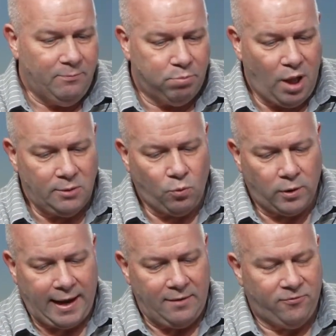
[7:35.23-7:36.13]
blood
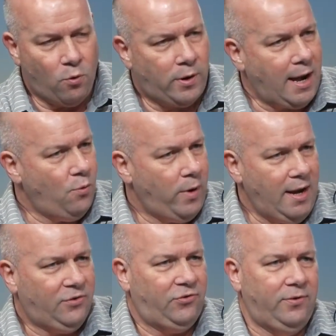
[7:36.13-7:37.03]
work at 4 and 8
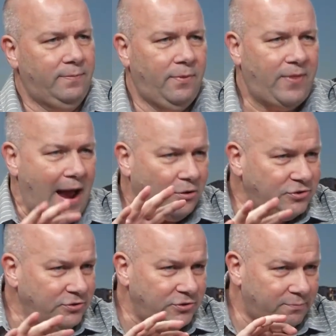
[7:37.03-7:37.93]
weeks,
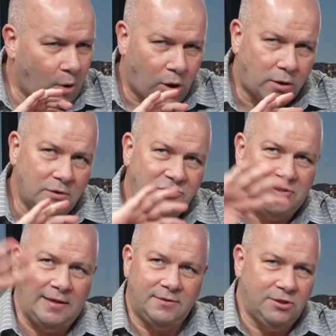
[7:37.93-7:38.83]
thousands of markers
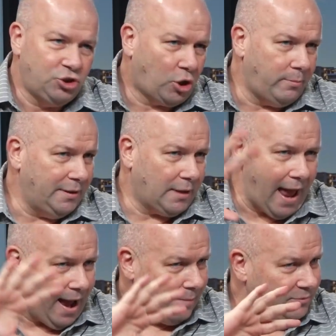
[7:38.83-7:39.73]
sent to German
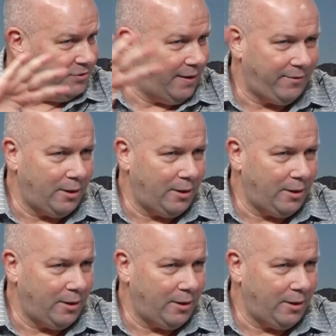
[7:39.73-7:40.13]
labs. Everything